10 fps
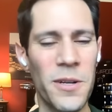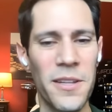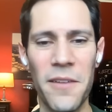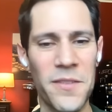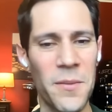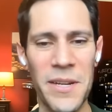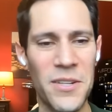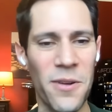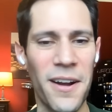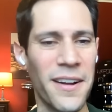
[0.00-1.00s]
would love to
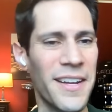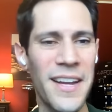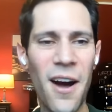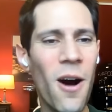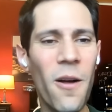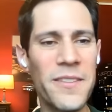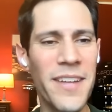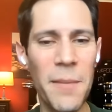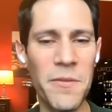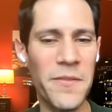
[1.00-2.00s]
be drunk all the
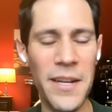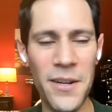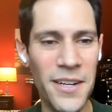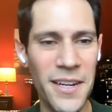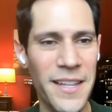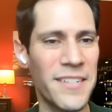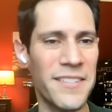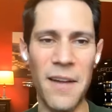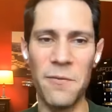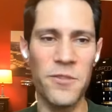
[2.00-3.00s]
time if they could. They
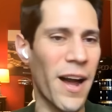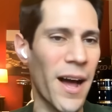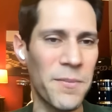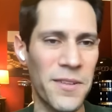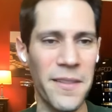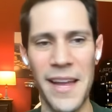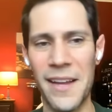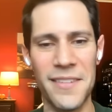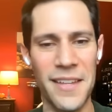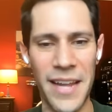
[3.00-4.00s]
just have jobs and
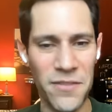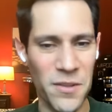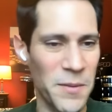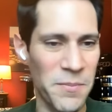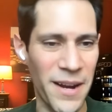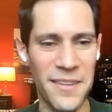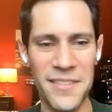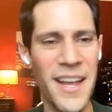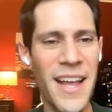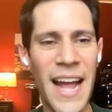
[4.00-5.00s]
things and they have to be
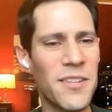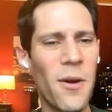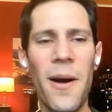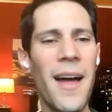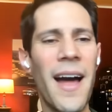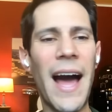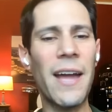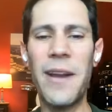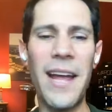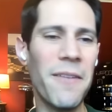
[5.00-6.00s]
parents. And so
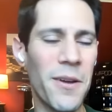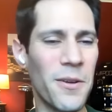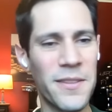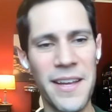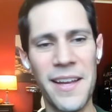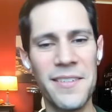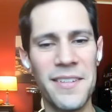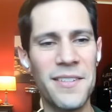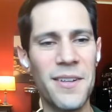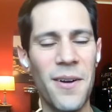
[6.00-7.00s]
I don't have those
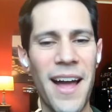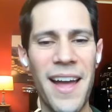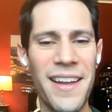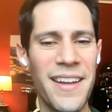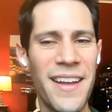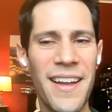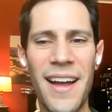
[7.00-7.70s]
things. And so I